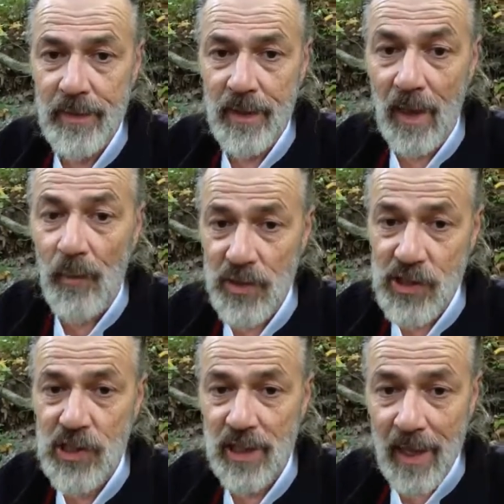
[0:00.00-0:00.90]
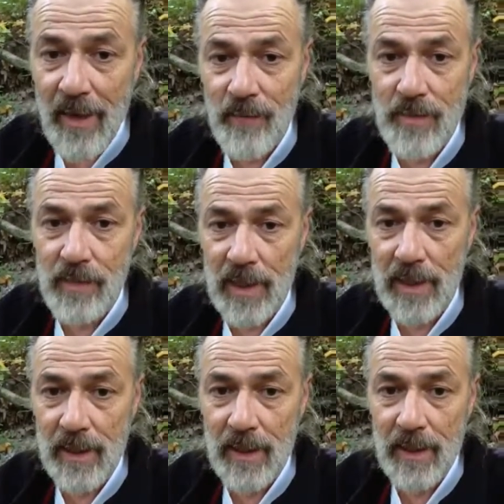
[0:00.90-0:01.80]
I want to see
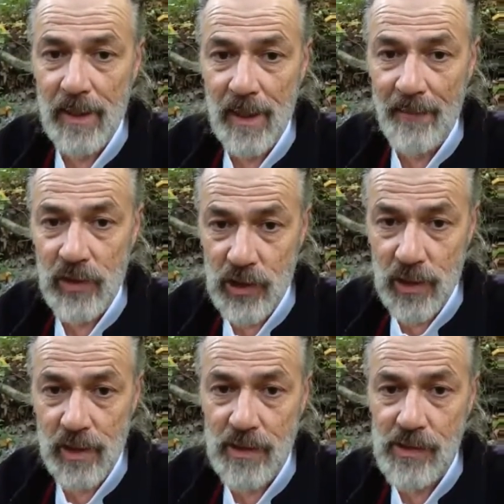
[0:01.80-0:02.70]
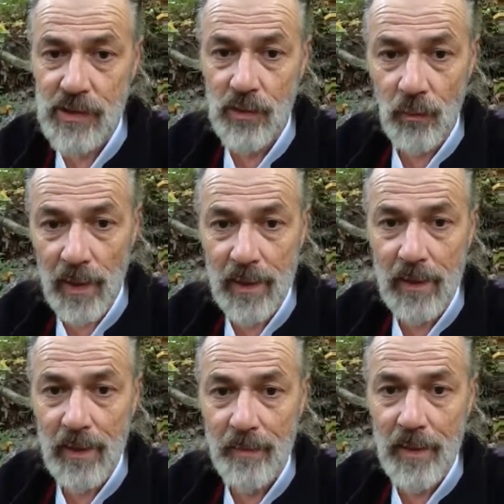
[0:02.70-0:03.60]
everybody have a chance to wake
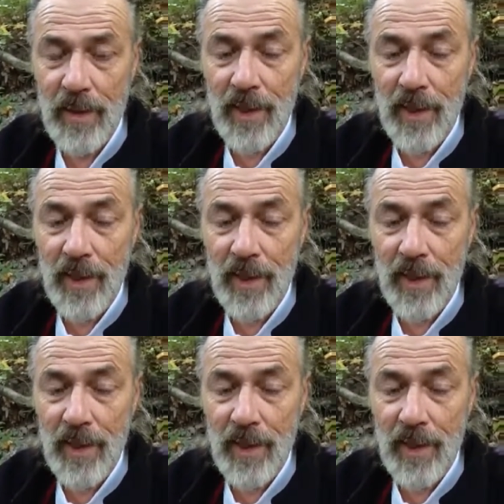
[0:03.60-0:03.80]
up